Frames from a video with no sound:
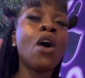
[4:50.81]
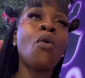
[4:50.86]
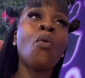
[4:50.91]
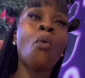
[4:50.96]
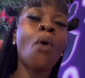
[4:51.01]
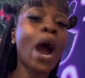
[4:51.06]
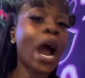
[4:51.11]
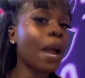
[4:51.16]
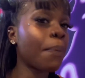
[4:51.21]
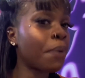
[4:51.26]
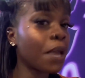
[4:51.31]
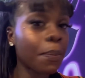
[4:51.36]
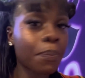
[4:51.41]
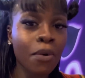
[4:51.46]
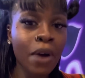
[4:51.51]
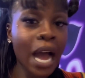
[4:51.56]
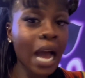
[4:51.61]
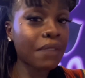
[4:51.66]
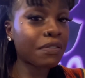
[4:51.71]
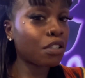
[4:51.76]
why
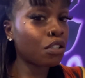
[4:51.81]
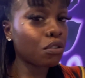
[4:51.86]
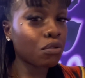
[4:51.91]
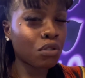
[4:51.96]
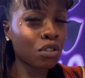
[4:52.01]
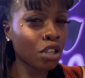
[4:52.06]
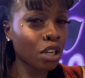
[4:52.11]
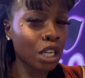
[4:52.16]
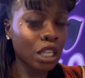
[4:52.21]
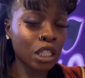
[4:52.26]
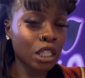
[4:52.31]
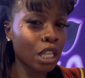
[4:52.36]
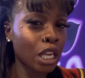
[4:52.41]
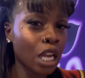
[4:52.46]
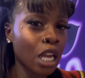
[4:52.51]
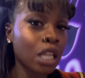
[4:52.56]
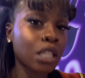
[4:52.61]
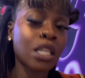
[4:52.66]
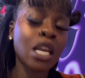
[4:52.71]
people have to do certain things.